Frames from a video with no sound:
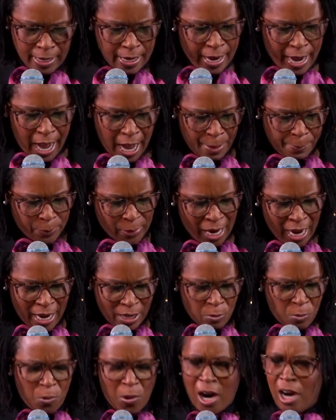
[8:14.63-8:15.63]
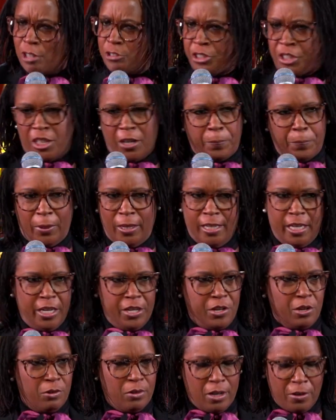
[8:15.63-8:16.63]
I'm not worshiping the
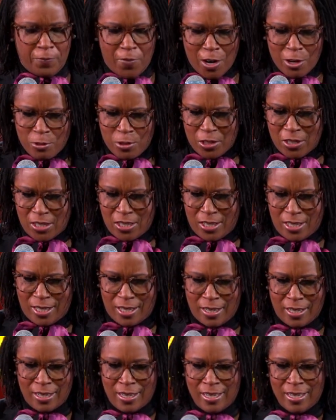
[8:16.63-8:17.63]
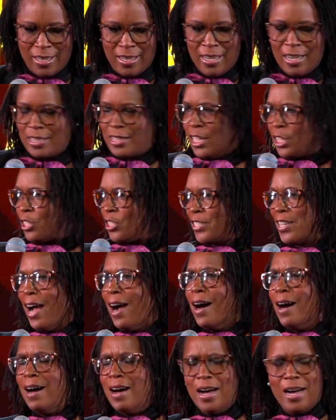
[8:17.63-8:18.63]
universe, the
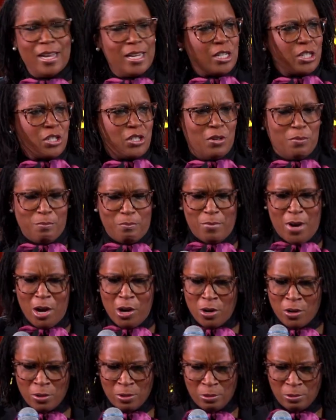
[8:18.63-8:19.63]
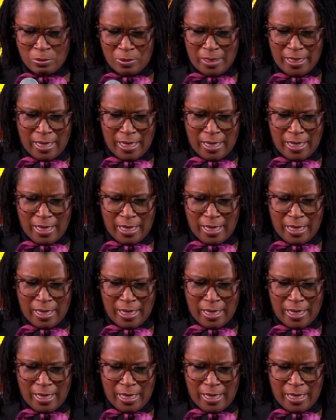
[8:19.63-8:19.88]
stars, the moon,